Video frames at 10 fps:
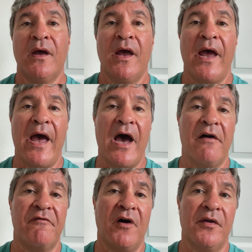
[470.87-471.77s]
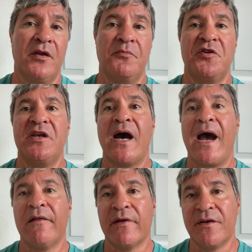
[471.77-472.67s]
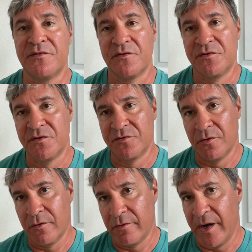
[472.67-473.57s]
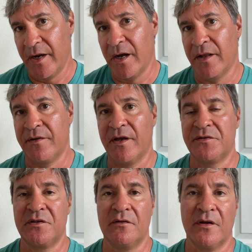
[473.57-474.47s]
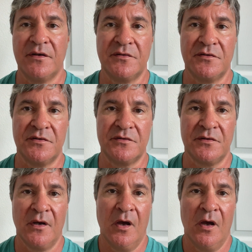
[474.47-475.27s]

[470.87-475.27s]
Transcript: have WDI licenses or radon testing licenses.